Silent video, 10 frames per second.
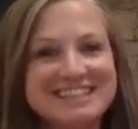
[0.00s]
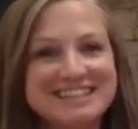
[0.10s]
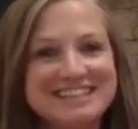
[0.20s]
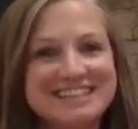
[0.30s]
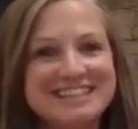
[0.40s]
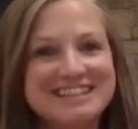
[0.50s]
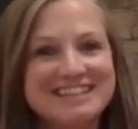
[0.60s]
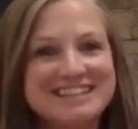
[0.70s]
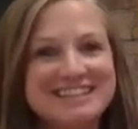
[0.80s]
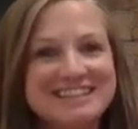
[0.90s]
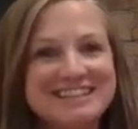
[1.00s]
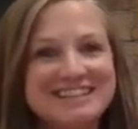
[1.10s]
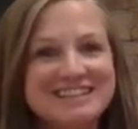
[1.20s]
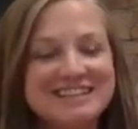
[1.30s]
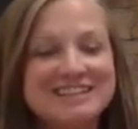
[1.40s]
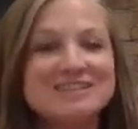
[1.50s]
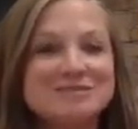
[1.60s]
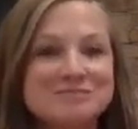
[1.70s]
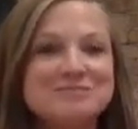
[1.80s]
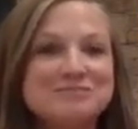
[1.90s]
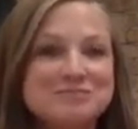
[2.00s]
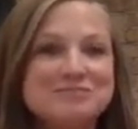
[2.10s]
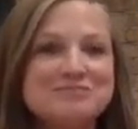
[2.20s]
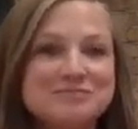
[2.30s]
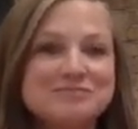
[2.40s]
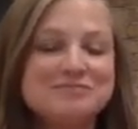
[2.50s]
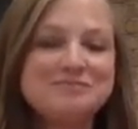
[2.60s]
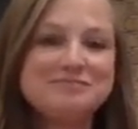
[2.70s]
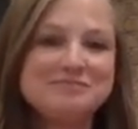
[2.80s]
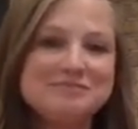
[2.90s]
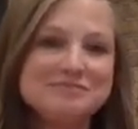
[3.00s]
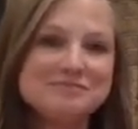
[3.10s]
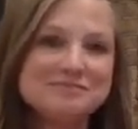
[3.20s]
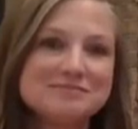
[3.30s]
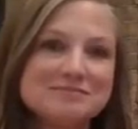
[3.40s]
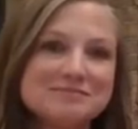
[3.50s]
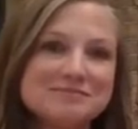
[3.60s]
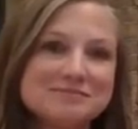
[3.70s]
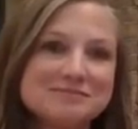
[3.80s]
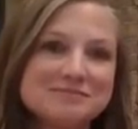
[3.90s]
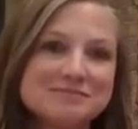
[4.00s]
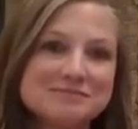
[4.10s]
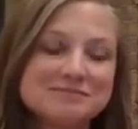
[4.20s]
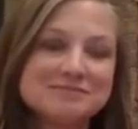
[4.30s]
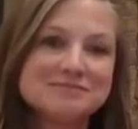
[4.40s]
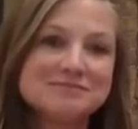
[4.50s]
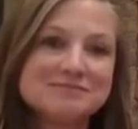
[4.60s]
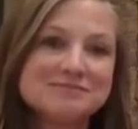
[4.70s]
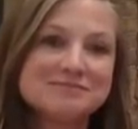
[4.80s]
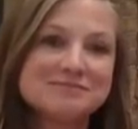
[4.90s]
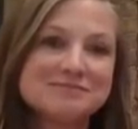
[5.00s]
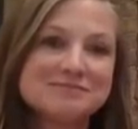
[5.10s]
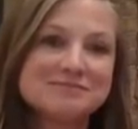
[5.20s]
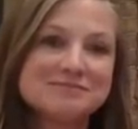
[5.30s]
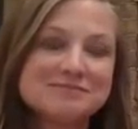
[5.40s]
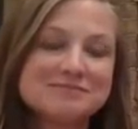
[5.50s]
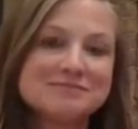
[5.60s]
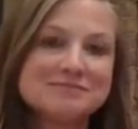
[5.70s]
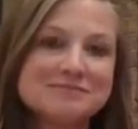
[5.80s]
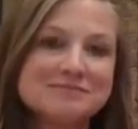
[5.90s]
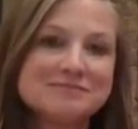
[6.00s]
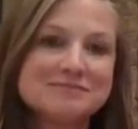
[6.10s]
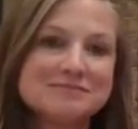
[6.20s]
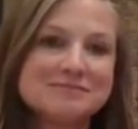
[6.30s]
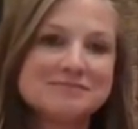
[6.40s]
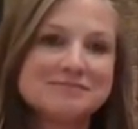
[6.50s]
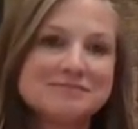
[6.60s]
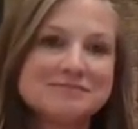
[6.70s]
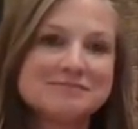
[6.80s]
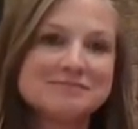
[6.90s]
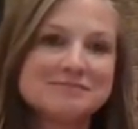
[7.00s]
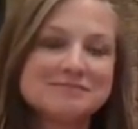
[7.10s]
No words are spoken by the person on screen.